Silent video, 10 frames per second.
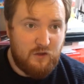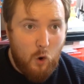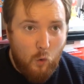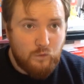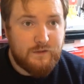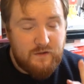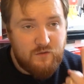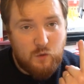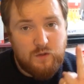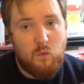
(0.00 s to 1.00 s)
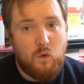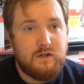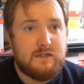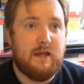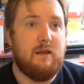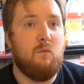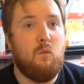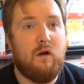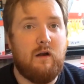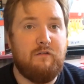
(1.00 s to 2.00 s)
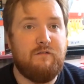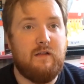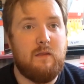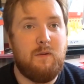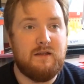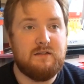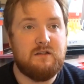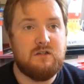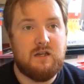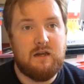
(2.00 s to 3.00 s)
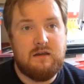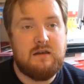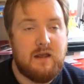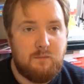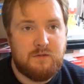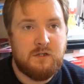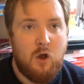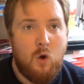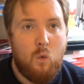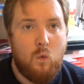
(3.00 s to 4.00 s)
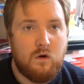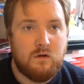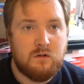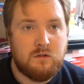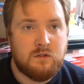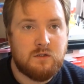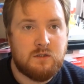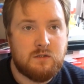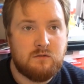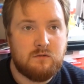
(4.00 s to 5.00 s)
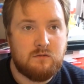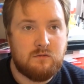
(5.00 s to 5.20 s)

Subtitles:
The only one time where I felt the pacing just kind of dipped was